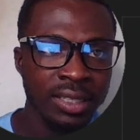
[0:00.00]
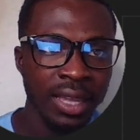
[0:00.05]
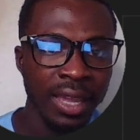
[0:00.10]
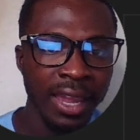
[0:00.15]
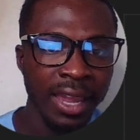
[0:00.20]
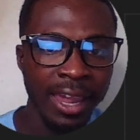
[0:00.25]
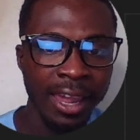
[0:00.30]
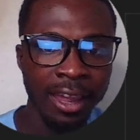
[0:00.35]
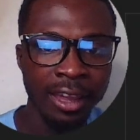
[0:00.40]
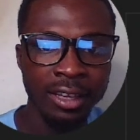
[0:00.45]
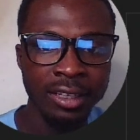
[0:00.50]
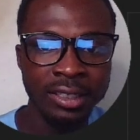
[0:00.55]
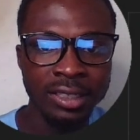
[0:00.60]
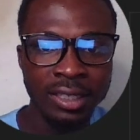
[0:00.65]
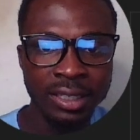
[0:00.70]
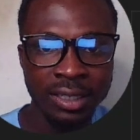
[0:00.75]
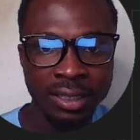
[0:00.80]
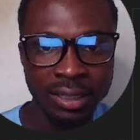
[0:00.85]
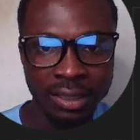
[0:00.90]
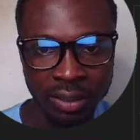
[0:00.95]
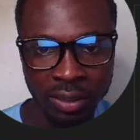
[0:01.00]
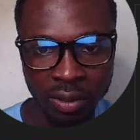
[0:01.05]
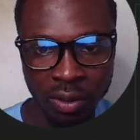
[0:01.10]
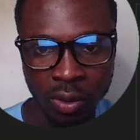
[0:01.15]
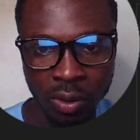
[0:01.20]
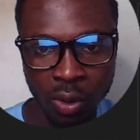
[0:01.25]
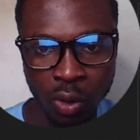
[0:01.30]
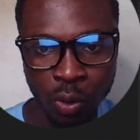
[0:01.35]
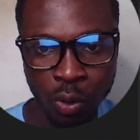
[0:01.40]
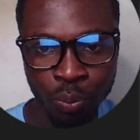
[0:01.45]
the AND
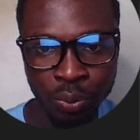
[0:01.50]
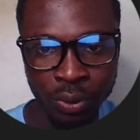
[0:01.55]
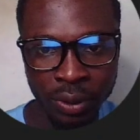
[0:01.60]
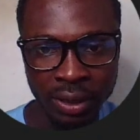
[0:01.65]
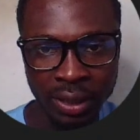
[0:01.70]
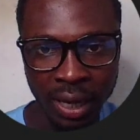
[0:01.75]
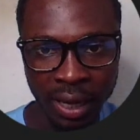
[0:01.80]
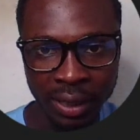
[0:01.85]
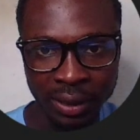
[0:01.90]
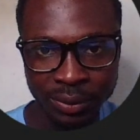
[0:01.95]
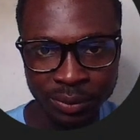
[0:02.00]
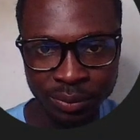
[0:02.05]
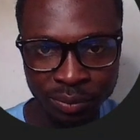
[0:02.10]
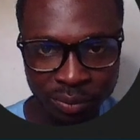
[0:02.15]
operator